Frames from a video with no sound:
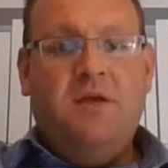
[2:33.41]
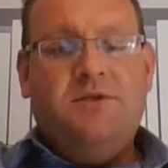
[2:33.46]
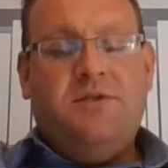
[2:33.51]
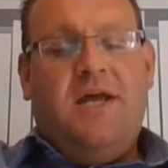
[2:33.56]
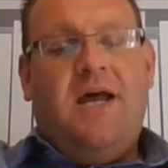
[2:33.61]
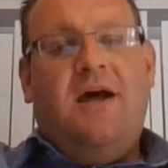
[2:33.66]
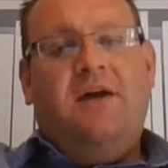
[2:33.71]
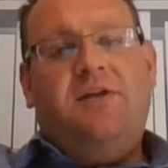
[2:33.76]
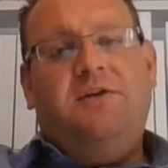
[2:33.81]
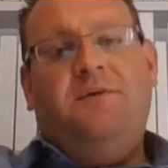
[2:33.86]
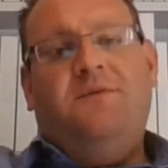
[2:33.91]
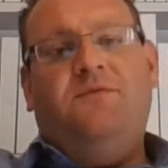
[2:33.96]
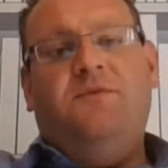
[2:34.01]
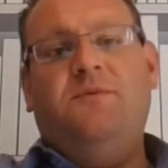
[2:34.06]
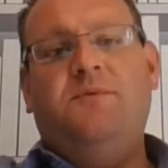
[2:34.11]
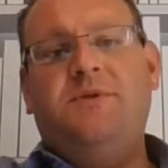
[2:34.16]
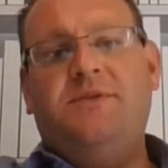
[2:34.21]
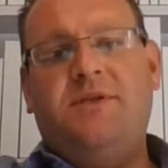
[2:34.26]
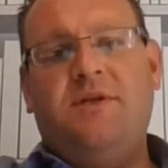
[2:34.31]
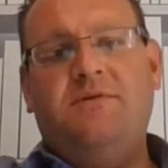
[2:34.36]
So how do you
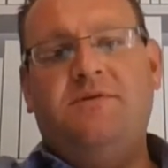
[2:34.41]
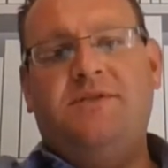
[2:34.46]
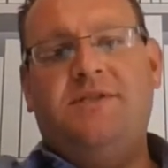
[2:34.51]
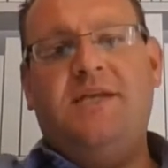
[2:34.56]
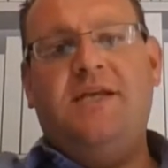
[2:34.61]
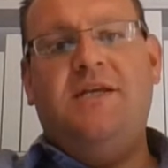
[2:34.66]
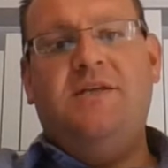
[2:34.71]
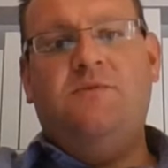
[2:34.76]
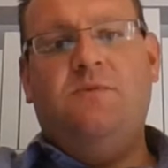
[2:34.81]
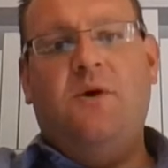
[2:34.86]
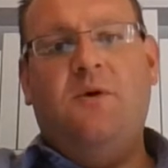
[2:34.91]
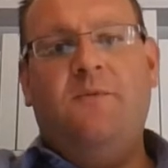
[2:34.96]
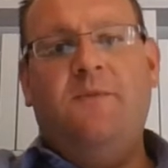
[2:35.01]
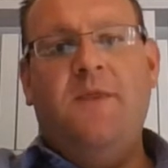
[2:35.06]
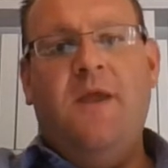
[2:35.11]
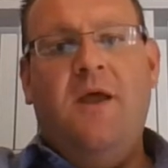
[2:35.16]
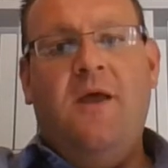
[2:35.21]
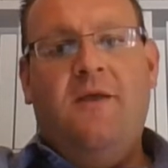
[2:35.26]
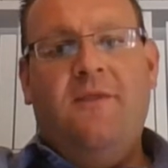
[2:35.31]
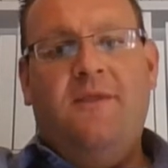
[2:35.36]
influence those Cs? Well,
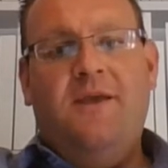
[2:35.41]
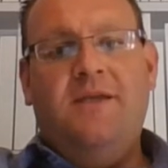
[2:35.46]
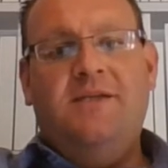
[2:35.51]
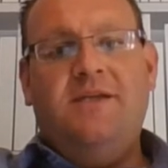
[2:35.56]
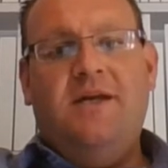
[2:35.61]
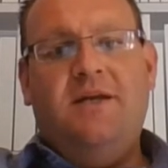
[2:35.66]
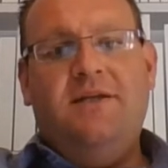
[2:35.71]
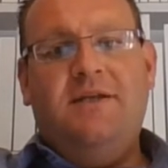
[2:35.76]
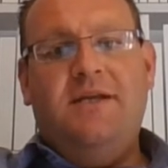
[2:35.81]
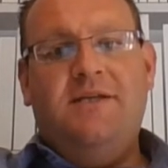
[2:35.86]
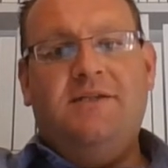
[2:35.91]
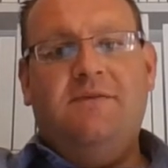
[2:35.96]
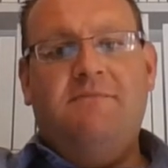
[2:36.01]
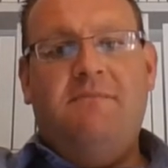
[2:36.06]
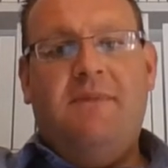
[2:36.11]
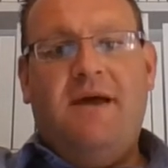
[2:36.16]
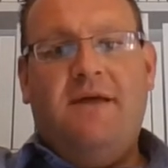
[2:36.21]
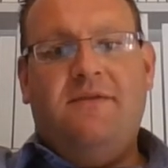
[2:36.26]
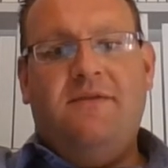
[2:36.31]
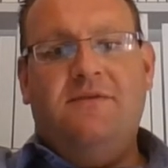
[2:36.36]
these ideas and
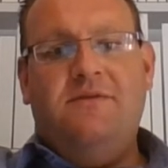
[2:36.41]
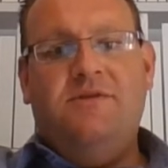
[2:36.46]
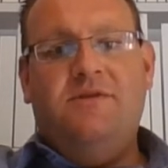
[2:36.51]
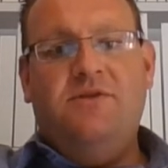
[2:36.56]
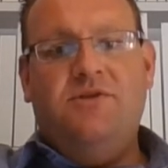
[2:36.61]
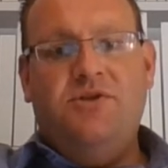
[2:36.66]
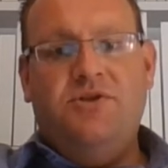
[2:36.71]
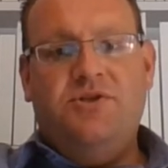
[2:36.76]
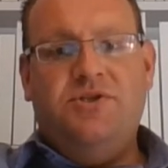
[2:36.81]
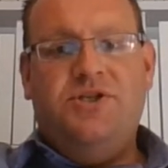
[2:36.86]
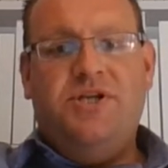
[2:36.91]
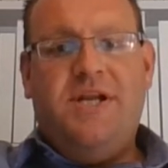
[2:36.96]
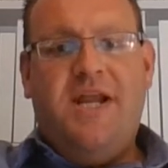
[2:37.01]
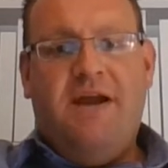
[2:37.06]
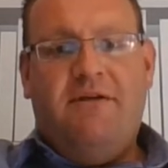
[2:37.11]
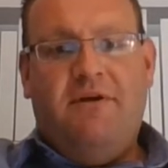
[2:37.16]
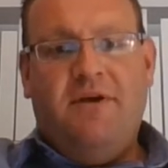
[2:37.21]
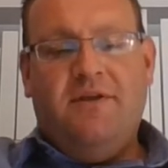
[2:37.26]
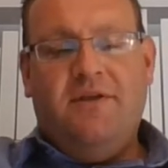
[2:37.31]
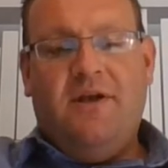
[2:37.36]
methods are just
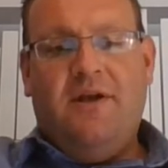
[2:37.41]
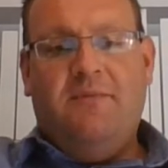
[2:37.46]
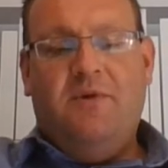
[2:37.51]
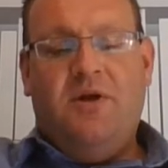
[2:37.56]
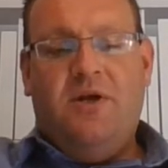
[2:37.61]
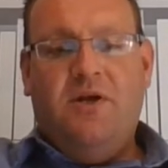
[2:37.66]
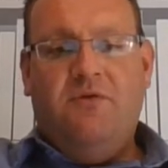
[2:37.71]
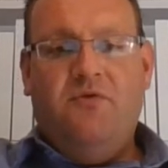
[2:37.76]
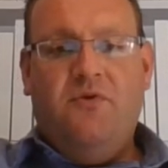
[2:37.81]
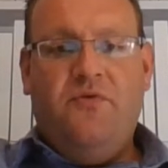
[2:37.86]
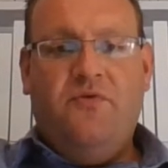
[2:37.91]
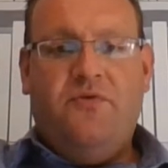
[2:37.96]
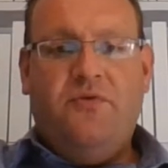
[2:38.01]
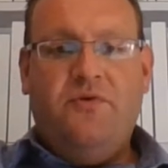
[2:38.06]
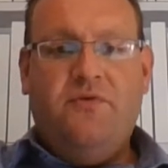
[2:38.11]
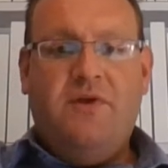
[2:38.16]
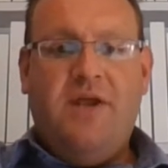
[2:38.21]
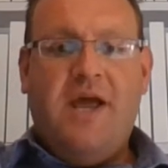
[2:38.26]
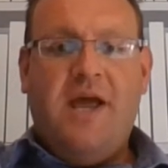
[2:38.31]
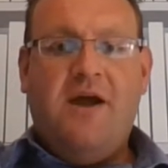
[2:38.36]
generic that I'm going to run
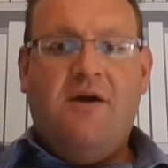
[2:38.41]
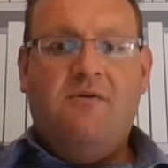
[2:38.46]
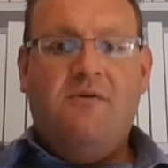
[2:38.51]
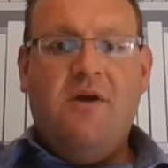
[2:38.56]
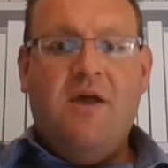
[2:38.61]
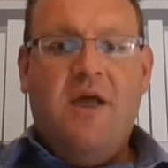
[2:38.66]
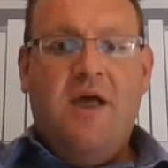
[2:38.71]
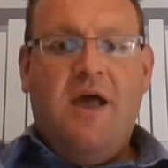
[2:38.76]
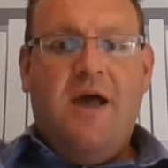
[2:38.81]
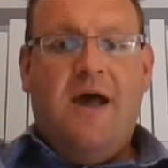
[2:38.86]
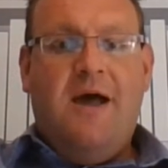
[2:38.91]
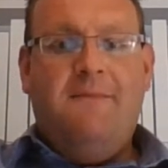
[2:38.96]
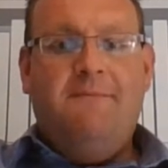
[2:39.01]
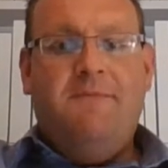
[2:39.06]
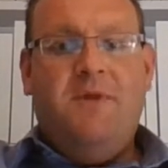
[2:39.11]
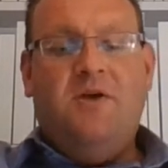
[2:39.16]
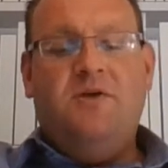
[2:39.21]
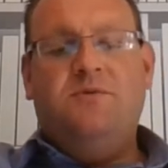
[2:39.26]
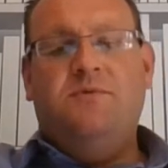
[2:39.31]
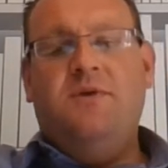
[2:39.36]
through now
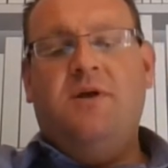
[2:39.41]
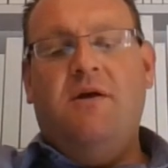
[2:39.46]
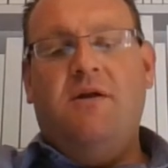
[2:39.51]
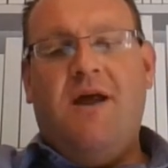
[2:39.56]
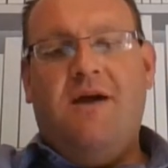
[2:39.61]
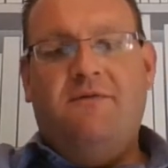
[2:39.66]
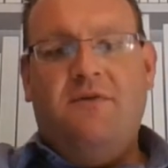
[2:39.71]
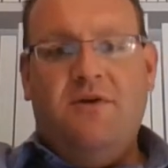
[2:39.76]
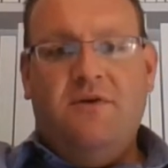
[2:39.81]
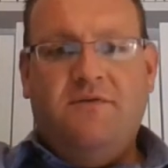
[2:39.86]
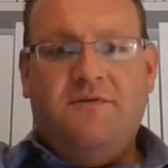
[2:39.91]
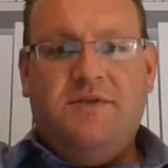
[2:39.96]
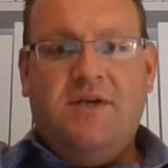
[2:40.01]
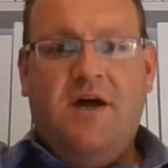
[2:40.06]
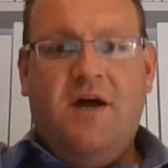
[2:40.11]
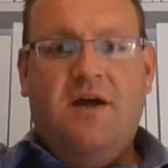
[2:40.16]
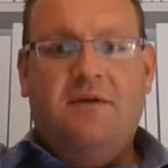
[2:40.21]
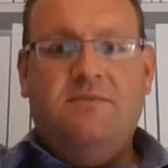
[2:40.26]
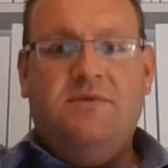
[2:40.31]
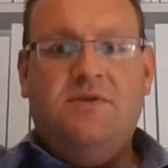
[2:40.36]
because we don't have enough
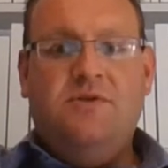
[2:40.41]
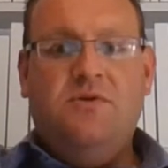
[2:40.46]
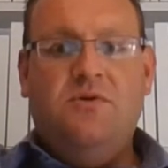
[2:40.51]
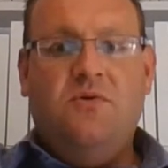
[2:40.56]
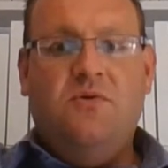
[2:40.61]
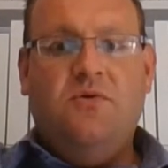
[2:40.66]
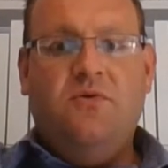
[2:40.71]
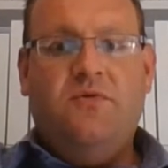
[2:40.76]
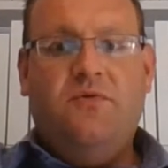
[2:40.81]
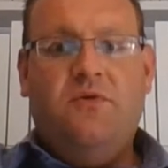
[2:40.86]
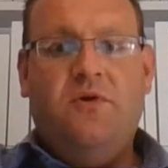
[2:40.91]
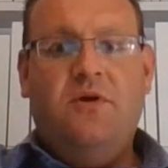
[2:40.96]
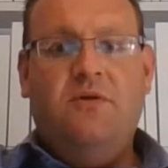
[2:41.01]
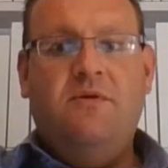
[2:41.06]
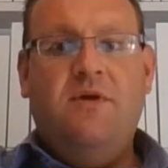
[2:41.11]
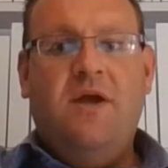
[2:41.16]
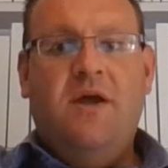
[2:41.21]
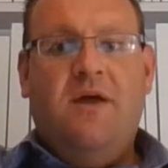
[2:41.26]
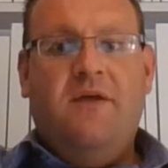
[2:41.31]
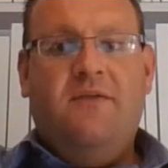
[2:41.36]
time to talk
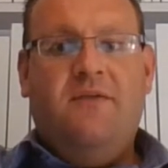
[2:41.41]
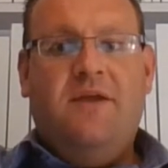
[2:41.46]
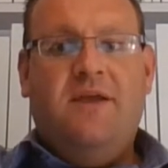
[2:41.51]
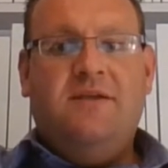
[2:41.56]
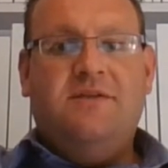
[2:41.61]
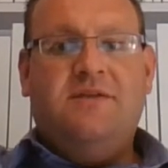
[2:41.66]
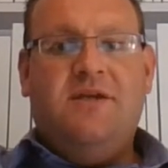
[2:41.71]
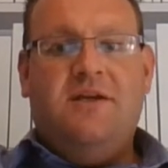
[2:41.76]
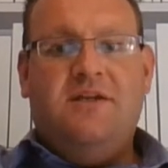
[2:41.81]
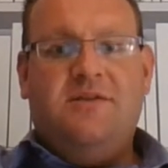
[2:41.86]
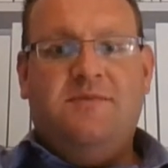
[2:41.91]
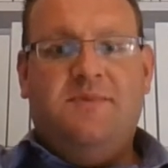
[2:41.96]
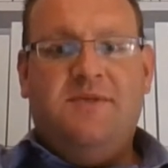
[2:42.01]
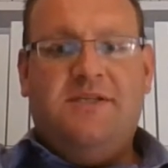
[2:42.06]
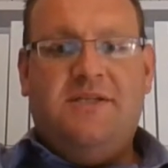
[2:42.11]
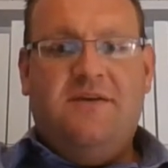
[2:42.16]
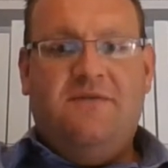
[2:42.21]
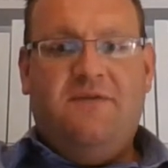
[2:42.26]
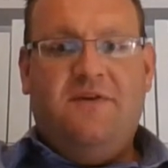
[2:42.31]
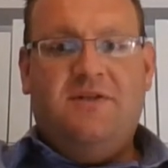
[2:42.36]
through things that are
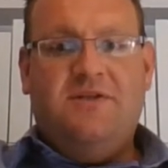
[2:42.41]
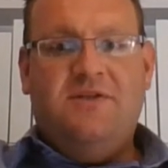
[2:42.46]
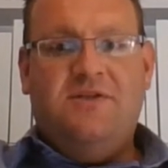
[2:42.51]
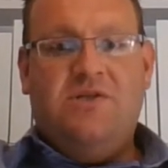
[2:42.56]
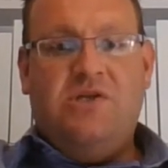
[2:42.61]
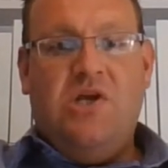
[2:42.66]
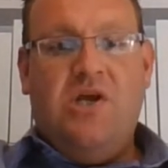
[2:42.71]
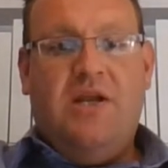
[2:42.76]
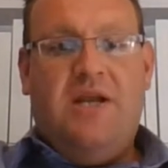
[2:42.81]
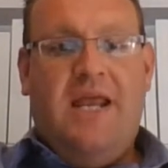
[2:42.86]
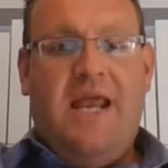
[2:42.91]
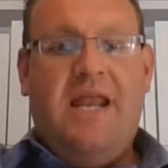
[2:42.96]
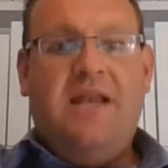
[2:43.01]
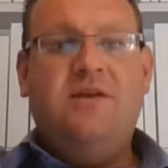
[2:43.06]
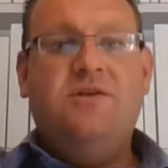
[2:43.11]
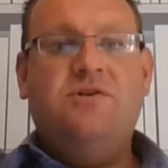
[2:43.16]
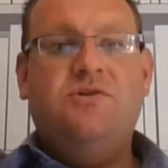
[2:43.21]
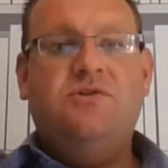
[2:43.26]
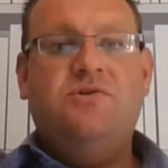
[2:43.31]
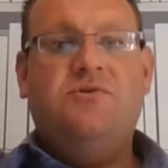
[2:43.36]
specific to certain
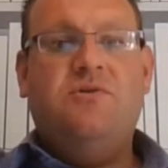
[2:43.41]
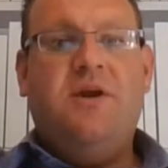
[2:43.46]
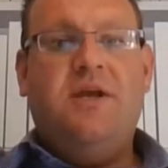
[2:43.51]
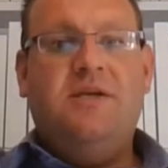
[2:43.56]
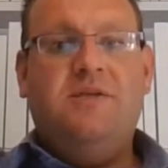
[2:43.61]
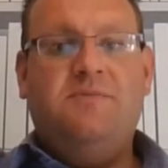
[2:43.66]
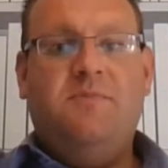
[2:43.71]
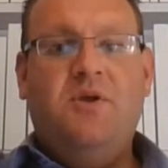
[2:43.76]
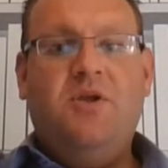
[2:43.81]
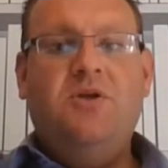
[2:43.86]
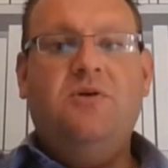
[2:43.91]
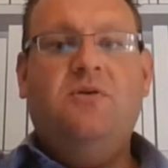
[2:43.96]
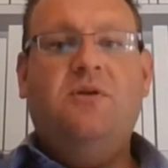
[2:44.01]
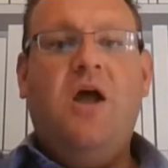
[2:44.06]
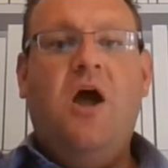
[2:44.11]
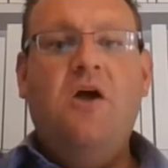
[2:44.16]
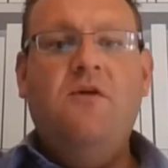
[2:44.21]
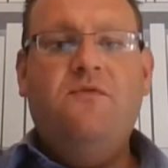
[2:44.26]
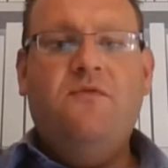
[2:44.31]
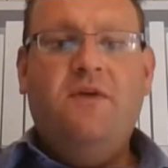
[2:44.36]
industries, but you'll
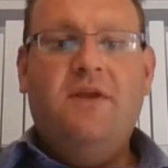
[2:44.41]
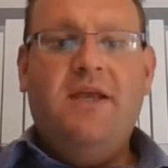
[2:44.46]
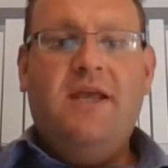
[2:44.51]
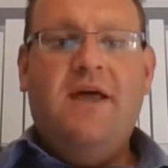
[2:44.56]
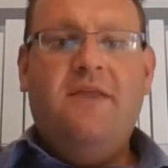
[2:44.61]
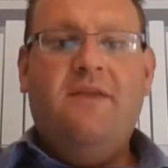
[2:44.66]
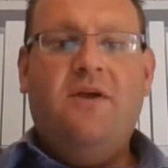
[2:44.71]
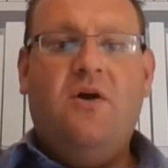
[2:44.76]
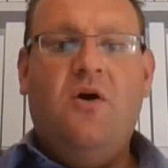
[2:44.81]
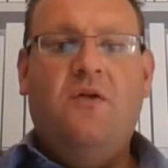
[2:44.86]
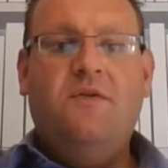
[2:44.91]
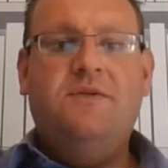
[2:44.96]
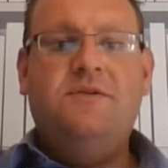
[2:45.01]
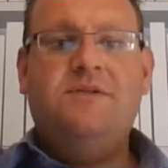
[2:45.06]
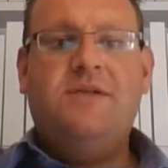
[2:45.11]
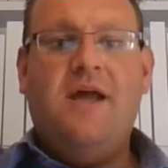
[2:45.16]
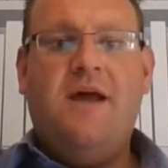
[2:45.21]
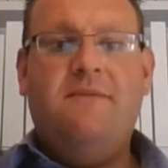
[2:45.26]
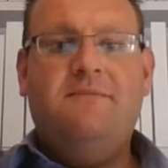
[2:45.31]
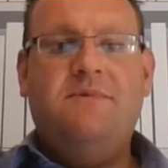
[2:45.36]
hopefully get the
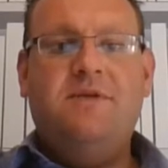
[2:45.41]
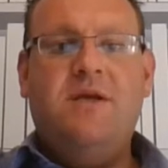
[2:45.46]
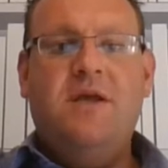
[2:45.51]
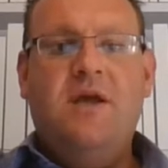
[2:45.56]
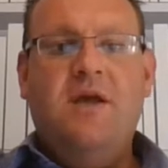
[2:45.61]
concept.